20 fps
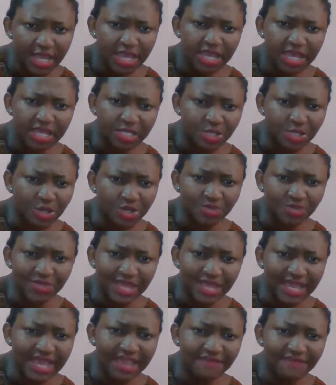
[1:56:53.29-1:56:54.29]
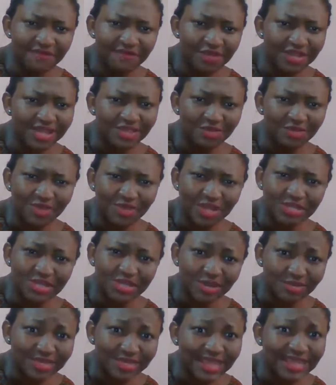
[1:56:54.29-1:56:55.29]
It's going to be like every other normal
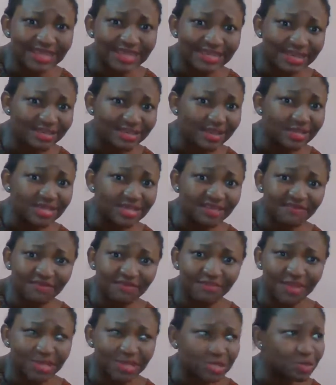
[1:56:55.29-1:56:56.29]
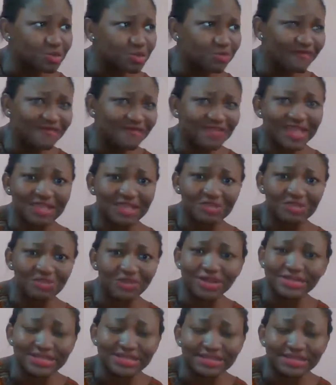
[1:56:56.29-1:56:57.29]
child, like a child that's giving birth to their
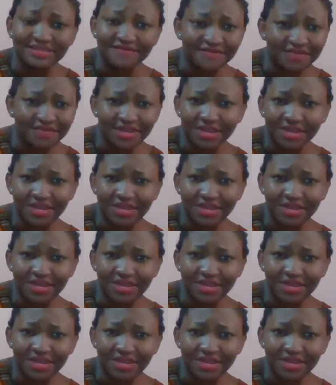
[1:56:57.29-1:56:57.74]
normal delivery.